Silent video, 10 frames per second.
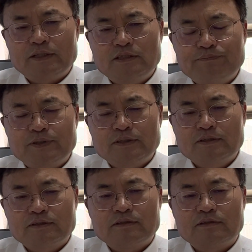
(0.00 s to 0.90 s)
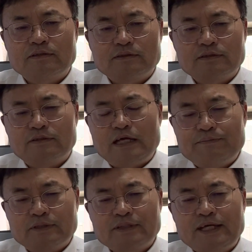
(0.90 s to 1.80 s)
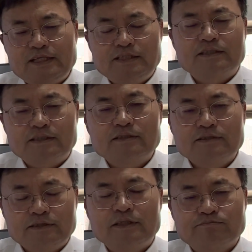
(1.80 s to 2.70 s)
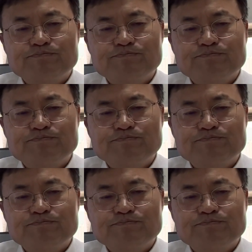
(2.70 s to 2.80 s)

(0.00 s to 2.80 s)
different labor cases. Yeah.